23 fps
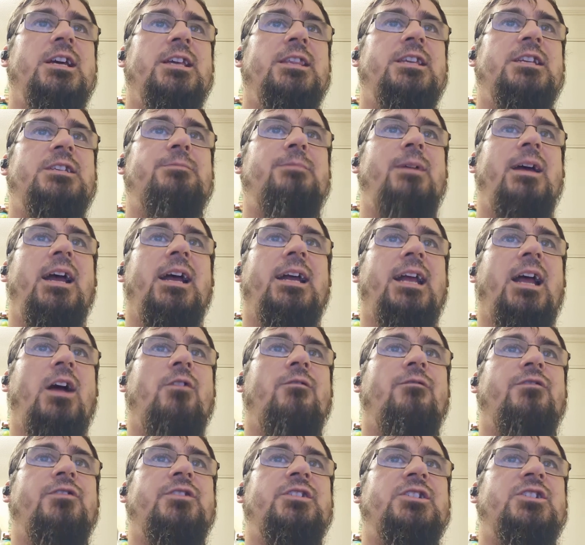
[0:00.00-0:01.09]
This may
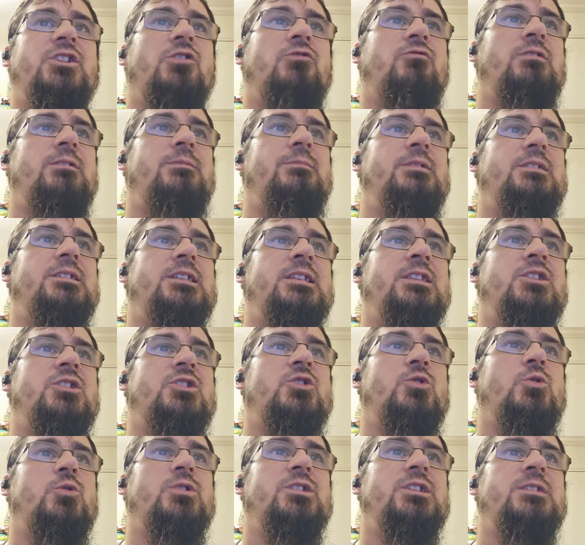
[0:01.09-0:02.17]
account for disagreements in the
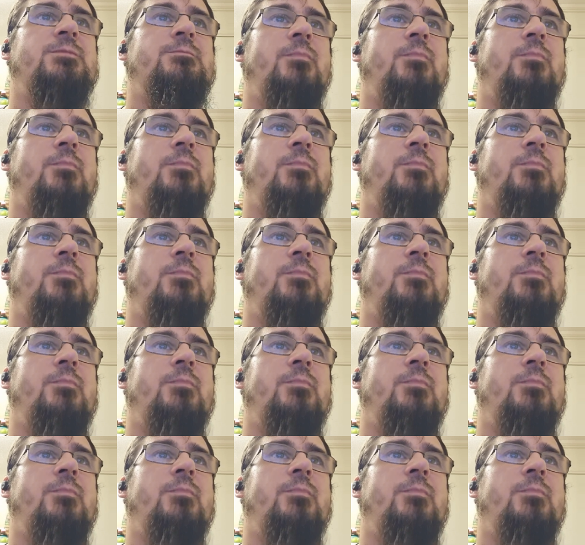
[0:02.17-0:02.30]
sources